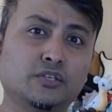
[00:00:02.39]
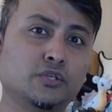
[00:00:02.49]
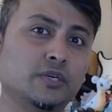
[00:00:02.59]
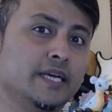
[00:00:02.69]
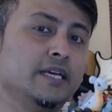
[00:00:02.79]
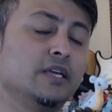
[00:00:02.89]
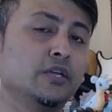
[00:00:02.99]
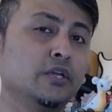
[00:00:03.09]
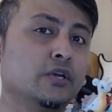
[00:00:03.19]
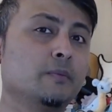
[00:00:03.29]
Today,
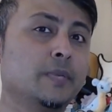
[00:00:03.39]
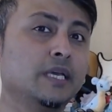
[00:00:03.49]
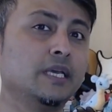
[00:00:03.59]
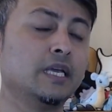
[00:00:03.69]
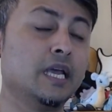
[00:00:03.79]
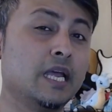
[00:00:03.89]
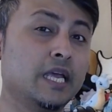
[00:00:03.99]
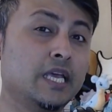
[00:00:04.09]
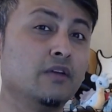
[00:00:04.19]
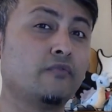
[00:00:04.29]
you're going to be
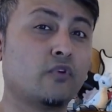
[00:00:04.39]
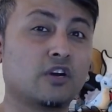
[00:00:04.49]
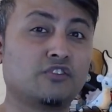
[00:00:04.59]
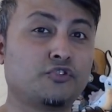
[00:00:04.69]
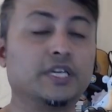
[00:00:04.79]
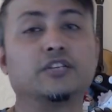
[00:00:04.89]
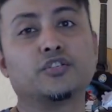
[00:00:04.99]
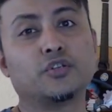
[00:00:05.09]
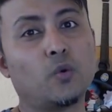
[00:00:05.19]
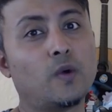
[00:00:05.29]
here for a treat. Do
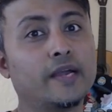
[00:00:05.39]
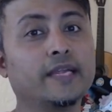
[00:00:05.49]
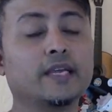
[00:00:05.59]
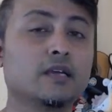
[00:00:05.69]
you know why?